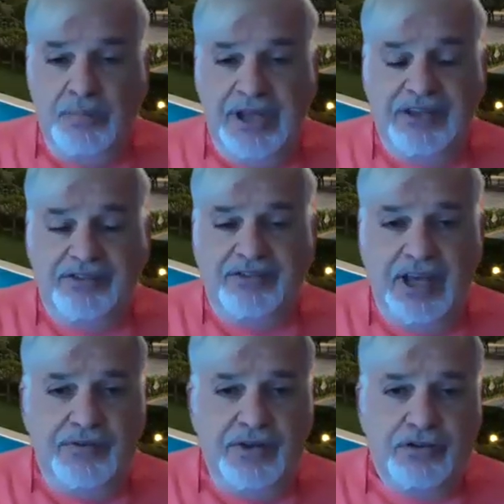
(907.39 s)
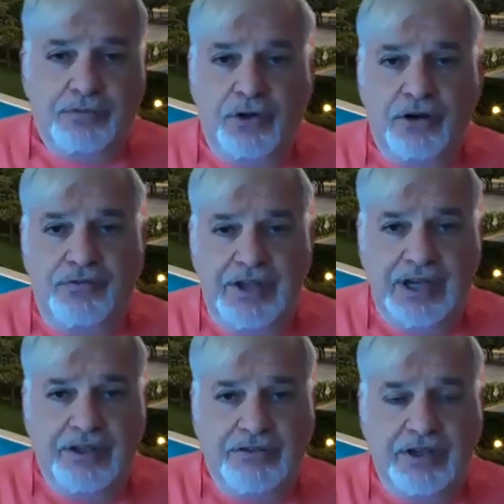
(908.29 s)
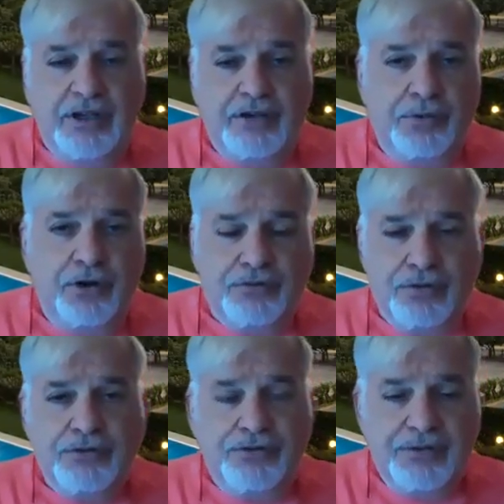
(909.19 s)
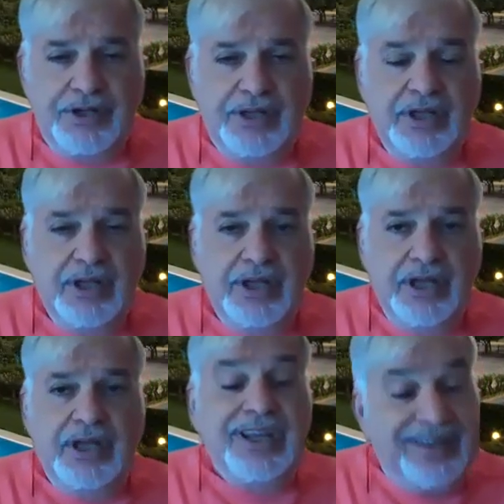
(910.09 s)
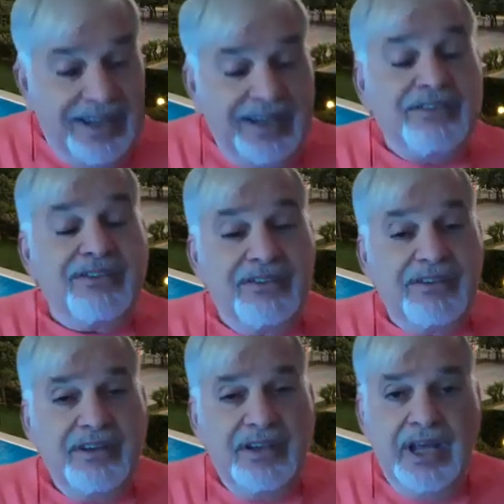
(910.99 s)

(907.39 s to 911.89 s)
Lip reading: being safe in a small village, in a small grocery, it is